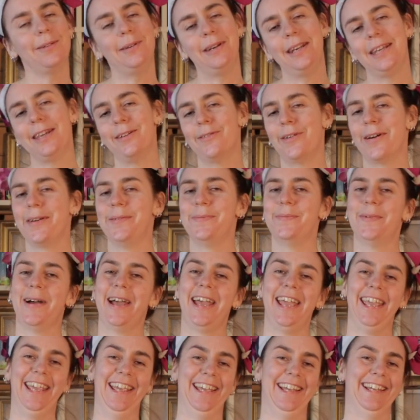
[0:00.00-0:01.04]
doing it your own
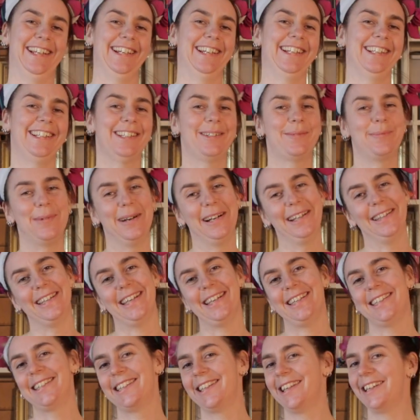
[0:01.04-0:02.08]
way. Let's bring
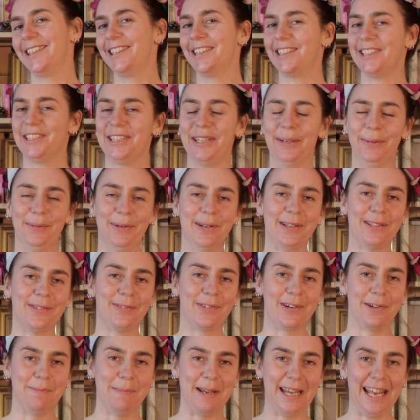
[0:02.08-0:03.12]
this to stillness
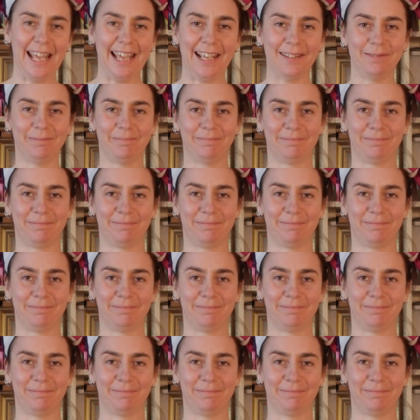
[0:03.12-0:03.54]
for a minute.